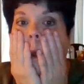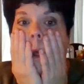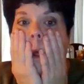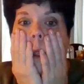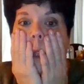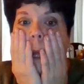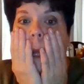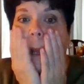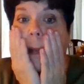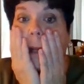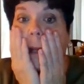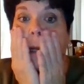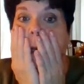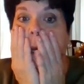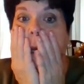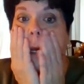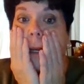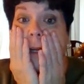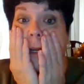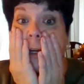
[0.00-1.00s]
like
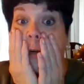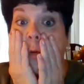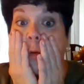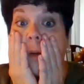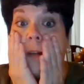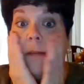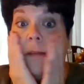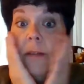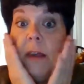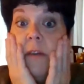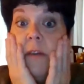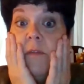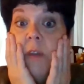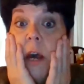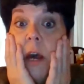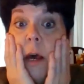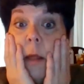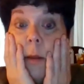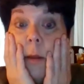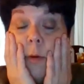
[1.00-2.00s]
hundreds of
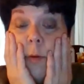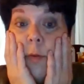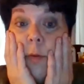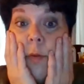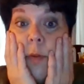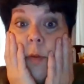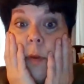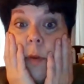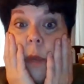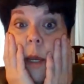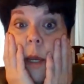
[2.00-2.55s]
dollars.